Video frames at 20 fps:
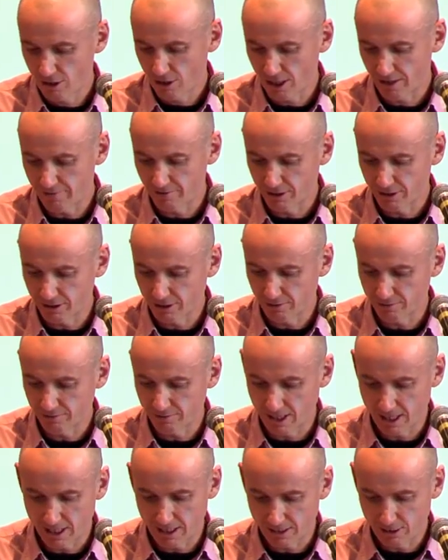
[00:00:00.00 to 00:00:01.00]

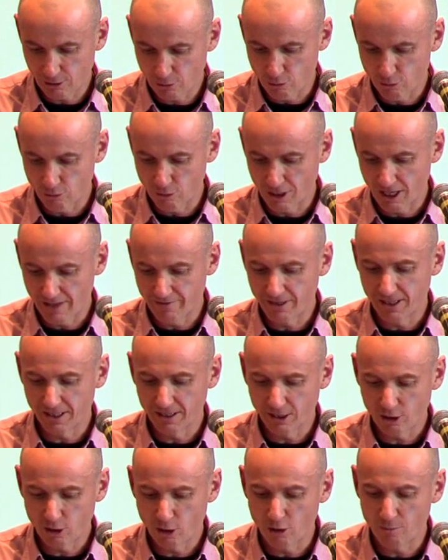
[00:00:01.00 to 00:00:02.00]
it's called Governing
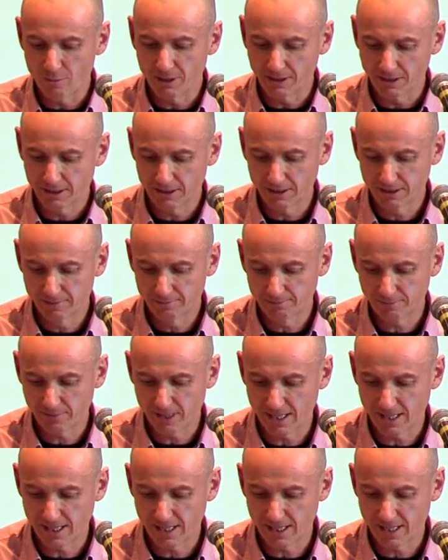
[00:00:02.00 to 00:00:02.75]
the Commons.